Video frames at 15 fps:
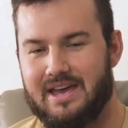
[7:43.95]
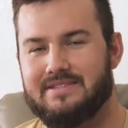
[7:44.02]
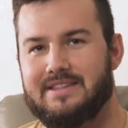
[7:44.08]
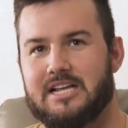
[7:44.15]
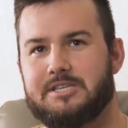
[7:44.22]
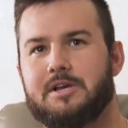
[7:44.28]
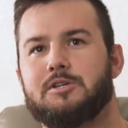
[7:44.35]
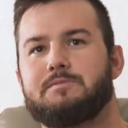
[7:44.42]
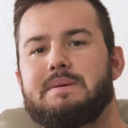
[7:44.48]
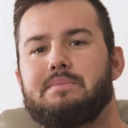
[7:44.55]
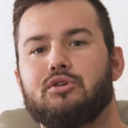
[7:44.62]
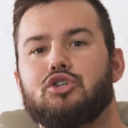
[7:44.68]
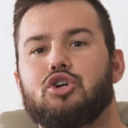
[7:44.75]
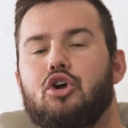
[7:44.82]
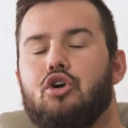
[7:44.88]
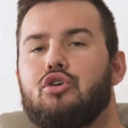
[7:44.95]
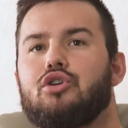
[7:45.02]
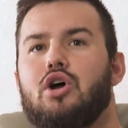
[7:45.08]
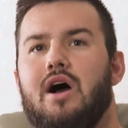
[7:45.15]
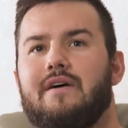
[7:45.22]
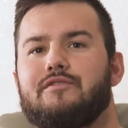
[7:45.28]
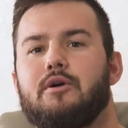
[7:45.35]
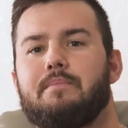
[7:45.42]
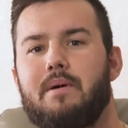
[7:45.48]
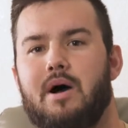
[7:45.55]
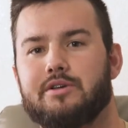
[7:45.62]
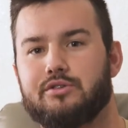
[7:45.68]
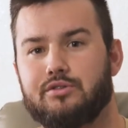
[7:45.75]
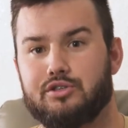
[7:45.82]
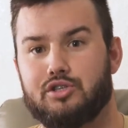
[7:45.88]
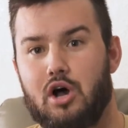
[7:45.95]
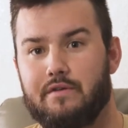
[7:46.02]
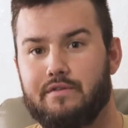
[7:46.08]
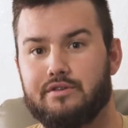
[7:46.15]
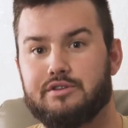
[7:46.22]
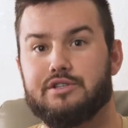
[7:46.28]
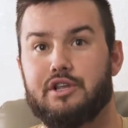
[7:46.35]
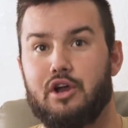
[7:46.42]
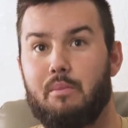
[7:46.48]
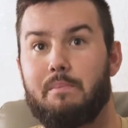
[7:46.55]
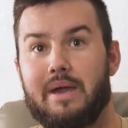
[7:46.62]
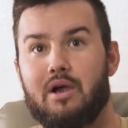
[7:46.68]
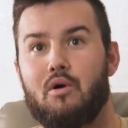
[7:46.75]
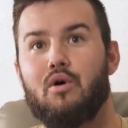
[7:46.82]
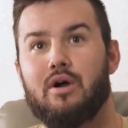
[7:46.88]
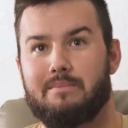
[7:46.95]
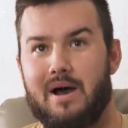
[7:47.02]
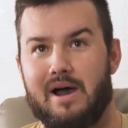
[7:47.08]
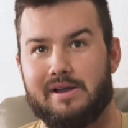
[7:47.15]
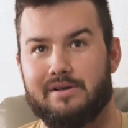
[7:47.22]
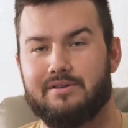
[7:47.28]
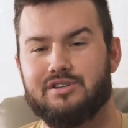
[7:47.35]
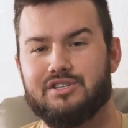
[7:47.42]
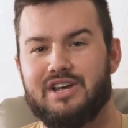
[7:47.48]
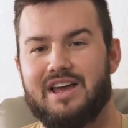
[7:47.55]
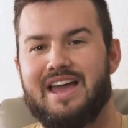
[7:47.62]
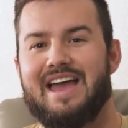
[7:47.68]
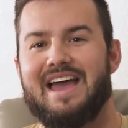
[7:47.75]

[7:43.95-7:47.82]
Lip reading: That's because people turned off their puzzle solvers, their Bitcoin miners,